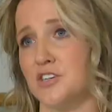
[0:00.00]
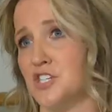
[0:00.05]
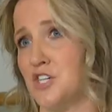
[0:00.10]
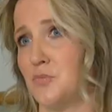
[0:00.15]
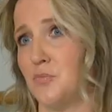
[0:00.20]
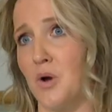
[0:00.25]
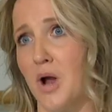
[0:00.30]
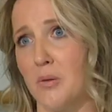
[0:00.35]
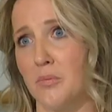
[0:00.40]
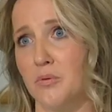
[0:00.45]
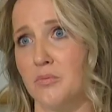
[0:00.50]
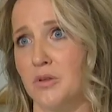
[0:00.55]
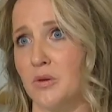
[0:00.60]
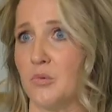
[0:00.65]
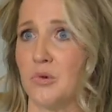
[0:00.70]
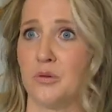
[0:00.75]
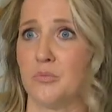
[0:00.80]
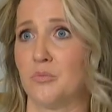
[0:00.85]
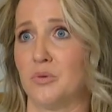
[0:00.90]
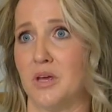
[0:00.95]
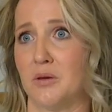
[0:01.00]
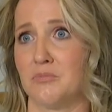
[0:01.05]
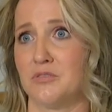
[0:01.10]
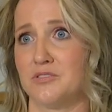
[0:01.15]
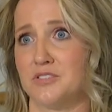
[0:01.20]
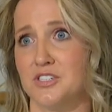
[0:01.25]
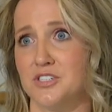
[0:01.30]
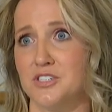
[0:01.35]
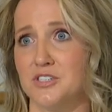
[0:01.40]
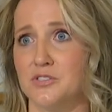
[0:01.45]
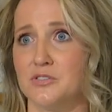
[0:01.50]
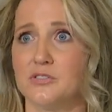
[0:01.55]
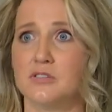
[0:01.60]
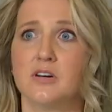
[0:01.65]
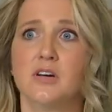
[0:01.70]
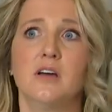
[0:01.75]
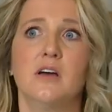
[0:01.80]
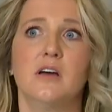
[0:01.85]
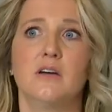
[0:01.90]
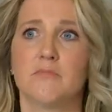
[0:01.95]
She probably wouldn't be able to
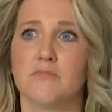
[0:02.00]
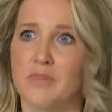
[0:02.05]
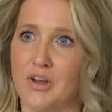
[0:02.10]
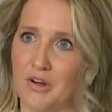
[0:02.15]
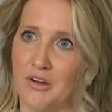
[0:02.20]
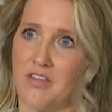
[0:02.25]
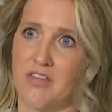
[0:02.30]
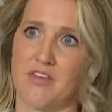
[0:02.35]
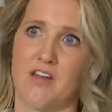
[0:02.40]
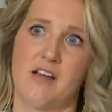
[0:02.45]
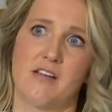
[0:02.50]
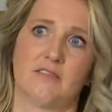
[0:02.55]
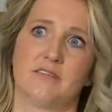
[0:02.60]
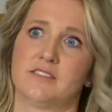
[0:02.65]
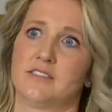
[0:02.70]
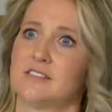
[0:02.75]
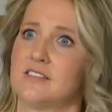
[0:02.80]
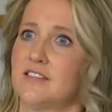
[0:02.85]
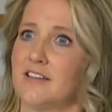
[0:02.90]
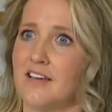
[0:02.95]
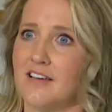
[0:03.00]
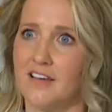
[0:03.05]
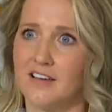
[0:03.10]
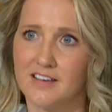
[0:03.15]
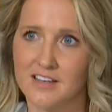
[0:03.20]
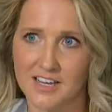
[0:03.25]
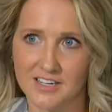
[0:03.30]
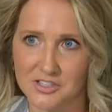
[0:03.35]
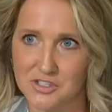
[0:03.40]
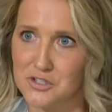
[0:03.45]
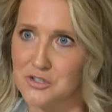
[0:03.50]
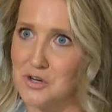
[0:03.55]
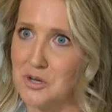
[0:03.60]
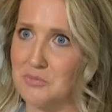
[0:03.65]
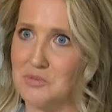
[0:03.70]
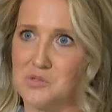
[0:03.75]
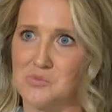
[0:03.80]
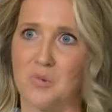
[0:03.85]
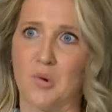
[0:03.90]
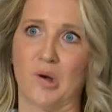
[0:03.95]
do marathons
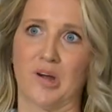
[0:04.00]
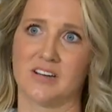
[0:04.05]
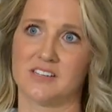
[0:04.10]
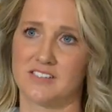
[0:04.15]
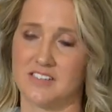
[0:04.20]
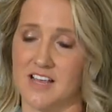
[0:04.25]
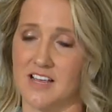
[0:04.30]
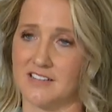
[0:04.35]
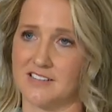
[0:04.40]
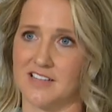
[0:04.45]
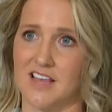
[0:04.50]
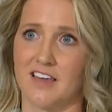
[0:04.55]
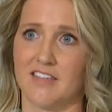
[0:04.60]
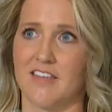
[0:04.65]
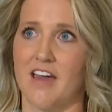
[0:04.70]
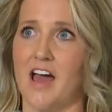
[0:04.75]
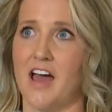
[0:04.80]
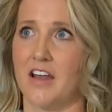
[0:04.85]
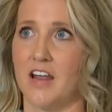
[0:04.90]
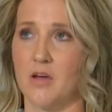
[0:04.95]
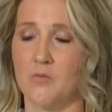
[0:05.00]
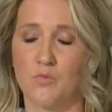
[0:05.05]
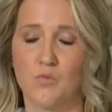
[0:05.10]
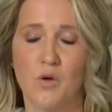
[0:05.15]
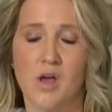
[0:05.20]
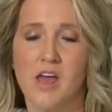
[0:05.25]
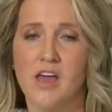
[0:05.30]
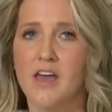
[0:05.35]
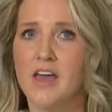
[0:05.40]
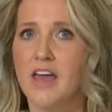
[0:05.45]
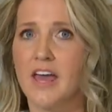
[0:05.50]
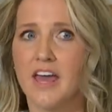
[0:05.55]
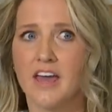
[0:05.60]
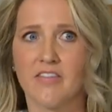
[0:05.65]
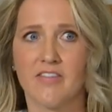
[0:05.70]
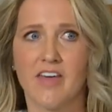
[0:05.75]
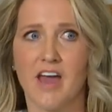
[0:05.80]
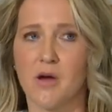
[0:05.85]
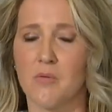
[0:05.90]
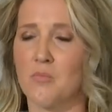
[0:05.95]
extreme sports, things like that. And
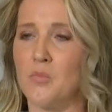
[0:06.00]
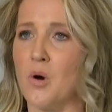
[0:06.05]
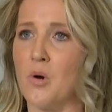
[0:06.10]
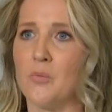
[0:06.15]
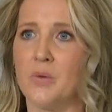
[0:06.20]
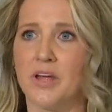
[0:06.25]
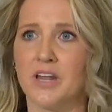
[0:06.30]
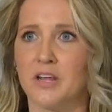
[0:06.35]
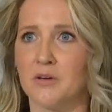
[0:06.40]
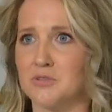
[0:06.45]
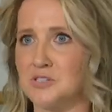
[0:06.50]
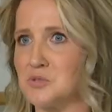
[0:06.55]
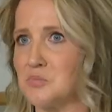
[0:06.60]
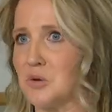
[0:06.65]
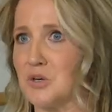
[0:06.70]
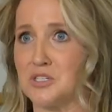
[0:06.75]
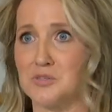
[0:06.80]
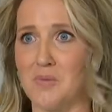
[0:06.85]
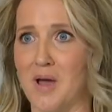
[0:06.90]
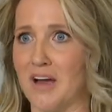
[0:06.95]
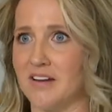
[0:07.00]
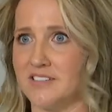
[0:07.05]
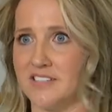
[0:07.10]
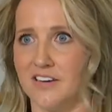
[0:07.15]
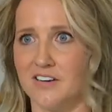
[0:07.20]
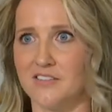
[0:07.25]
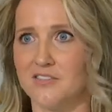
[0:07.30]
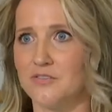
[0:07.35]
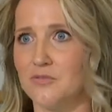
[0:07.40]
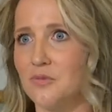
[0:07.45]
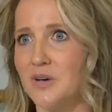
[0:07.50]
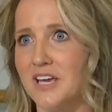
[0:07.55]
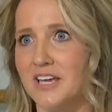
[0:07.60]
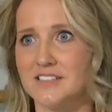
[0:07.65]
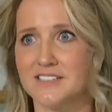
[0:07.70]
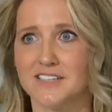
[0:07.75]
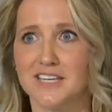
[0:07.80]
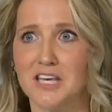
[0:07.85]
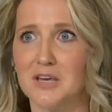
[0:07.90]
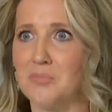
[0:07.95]
in that moment, it was perspective. We
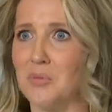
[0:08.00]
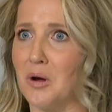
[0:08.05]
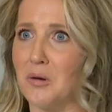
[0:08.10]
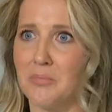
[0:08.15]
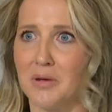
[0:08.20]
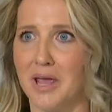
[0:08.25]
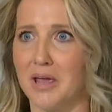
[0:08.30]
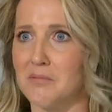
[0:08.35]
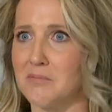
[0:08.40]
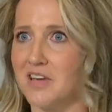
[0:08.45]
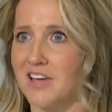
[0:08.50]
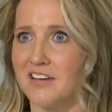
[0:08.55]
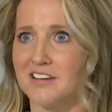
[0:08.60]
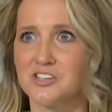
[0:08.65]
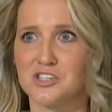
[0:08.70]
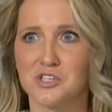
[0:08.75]
get to keep our baby.